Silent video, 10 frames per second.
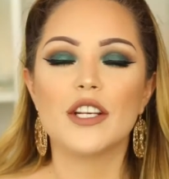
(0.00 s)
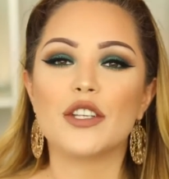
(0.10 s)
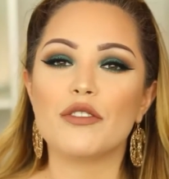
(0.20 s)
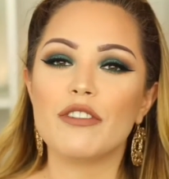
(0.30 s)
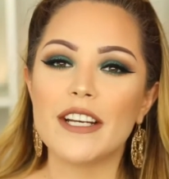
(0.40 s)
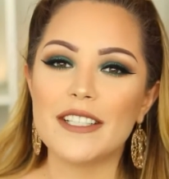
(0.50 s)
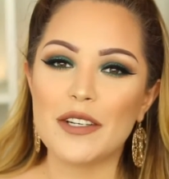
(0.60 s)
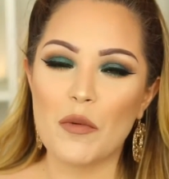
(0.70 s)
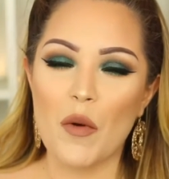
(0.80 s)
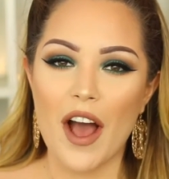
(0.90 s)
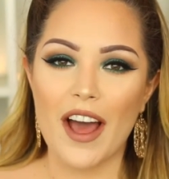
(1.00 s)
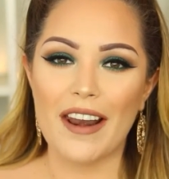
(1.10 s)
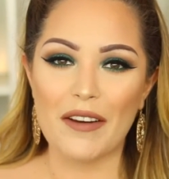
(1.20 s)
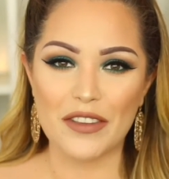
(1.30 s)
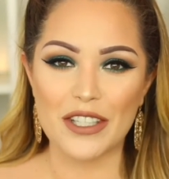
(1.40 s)
So the reason why I
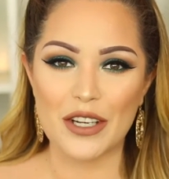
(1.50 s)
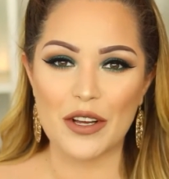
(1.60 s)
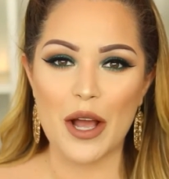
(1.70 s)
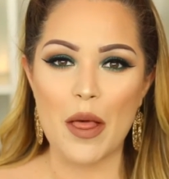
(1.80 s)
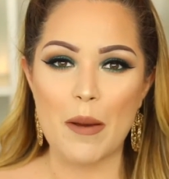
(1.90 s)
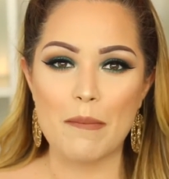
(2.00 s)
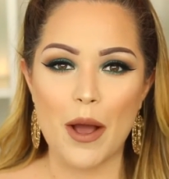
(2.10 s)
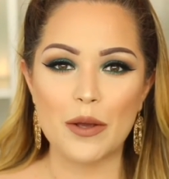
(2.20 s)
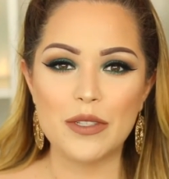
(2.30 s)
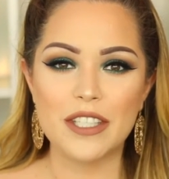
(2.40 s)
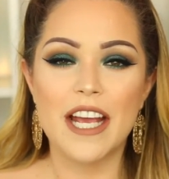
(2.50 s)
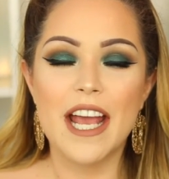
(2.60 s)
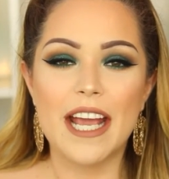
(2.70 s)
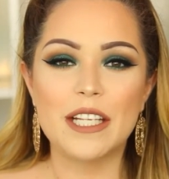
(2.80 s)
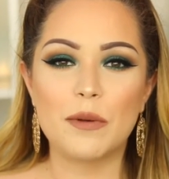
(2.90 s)
love this look the most
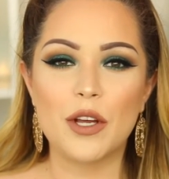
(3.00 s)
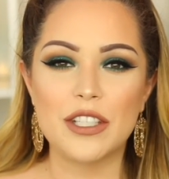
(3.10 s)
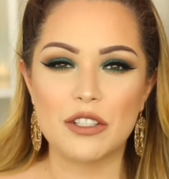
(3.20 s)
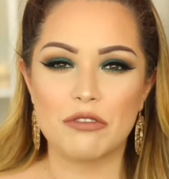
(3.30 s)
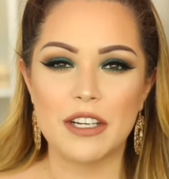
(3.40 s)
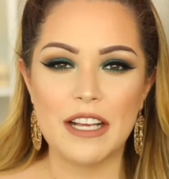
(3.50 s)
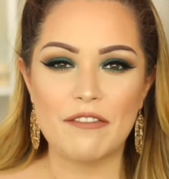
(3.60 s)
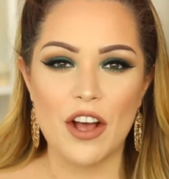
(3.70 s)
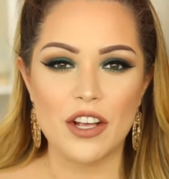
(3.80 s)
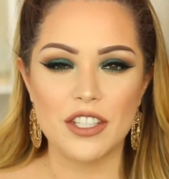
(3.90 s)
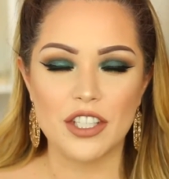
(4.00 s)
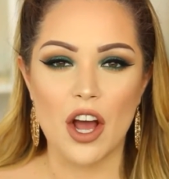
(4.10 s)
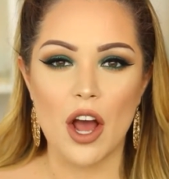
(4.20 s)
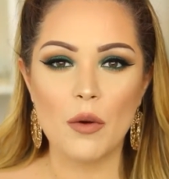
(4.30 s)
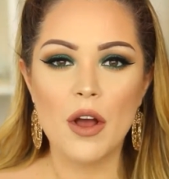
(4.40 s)
is because it's really
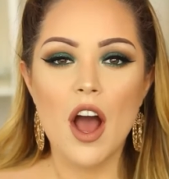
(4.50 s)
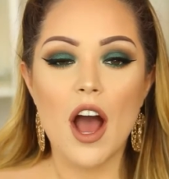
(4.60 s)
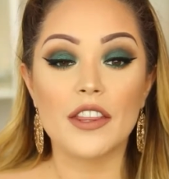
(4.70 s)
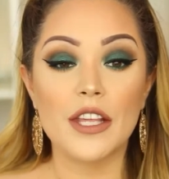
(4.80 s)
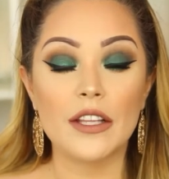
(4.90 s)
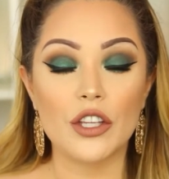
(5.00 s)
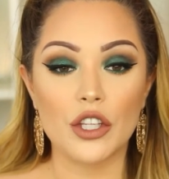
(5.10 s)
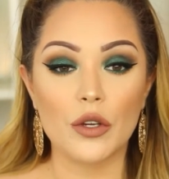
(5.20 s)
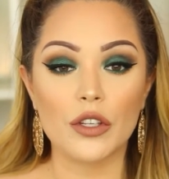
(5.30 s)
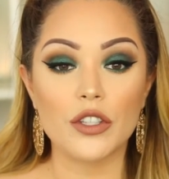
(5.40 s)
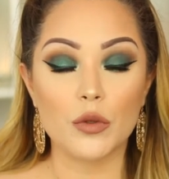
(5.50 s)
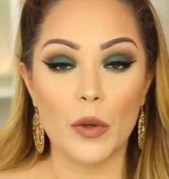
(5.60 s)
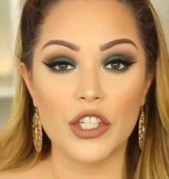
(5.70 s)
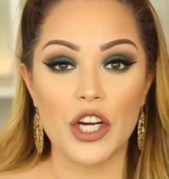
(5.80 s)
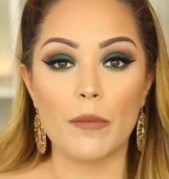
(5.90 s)
versatile. I think that you could
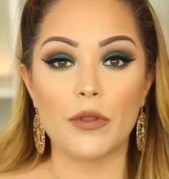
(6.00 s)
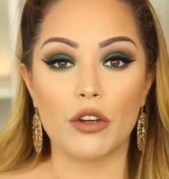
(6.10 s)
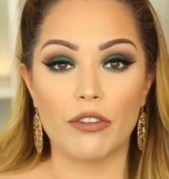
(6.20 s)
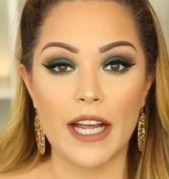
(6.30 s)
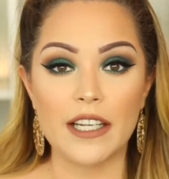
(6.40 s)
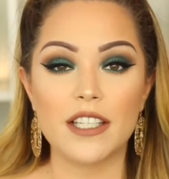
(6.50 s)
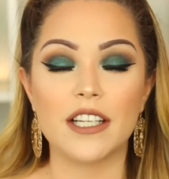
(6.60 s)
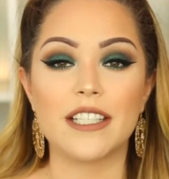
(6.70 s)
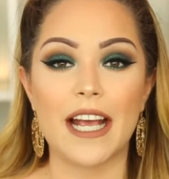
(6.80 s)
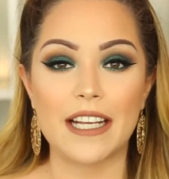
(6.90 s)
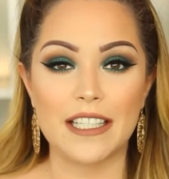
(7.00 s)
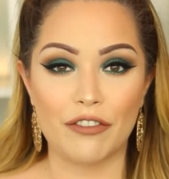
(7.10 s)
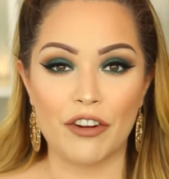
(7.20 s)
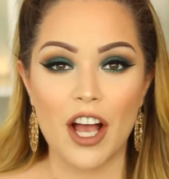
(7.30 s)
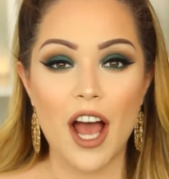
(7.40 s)
switch up the green to say a
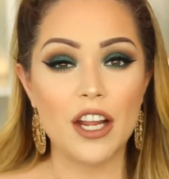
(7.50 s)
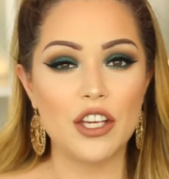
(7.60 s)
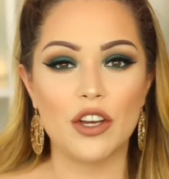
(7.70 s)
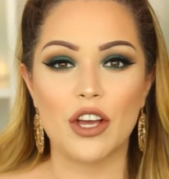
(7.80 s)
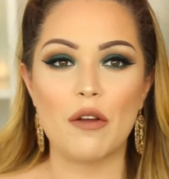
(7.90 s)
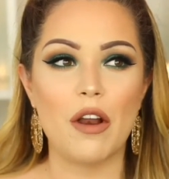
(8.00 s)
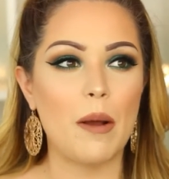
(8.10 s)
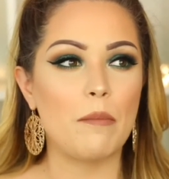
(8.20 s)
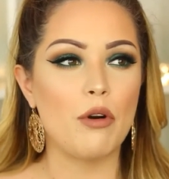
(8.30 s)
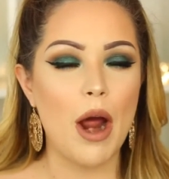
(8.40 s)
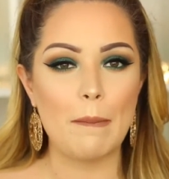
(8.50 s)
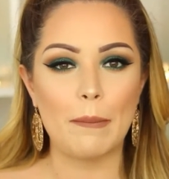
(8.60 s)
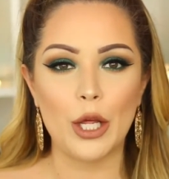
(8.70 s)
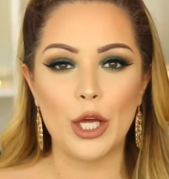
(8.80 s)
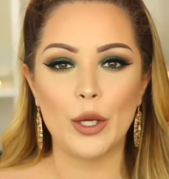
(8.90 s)
different colour. You could go like a bright
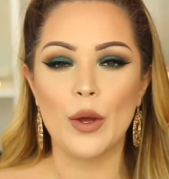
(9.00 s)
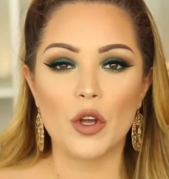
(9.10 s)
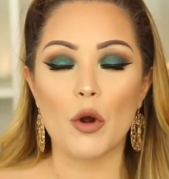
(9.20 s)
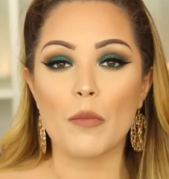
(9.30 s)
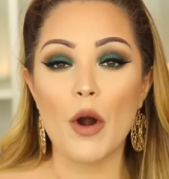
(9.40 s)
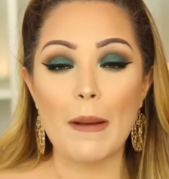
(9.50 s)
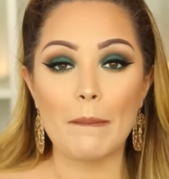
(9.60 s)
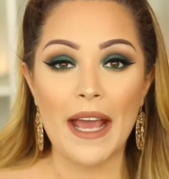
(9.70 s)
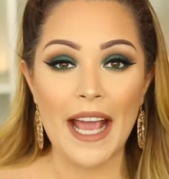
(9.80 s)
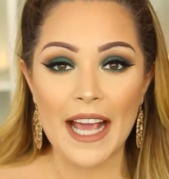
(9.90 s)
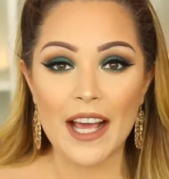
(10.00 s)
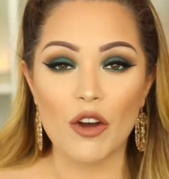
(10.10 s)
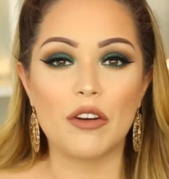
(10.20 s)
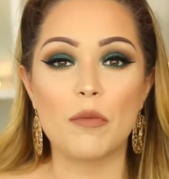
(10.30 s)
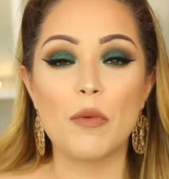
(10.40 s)
blue or a bright
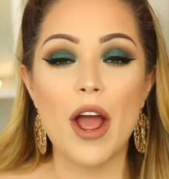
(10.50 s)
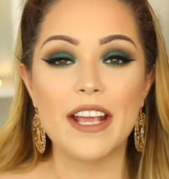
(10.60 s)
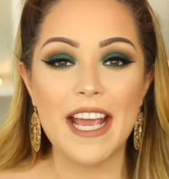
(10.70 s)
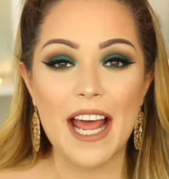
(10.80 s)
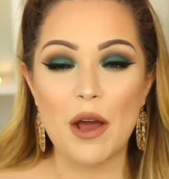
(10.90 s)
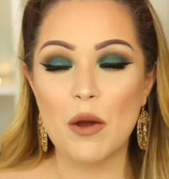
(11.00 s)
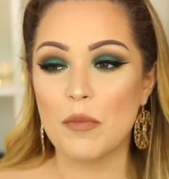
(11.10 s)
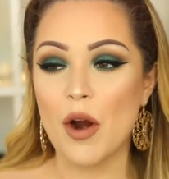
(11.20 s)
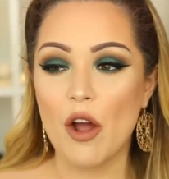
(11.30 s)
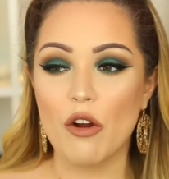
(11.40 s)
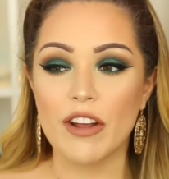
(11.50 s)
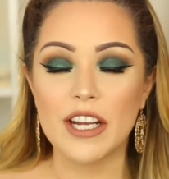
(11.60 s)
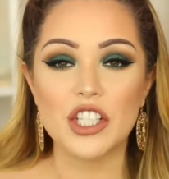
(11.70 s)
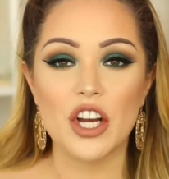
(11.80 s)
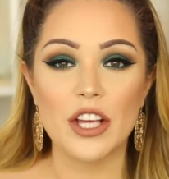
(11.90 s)
pink or a bright yellow, a bright orange.